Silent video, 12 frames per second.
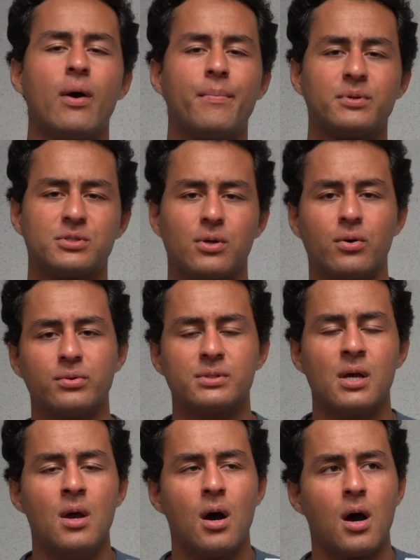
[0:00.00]
episodes,
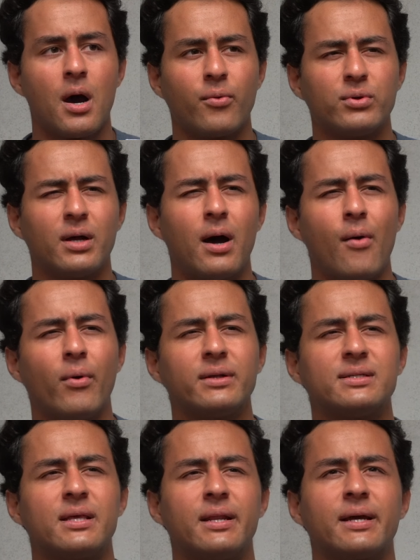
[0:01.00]
uh, I, w- I want
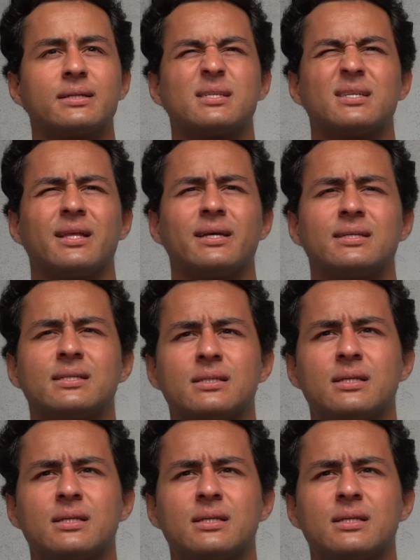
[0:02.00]
to say the next, like,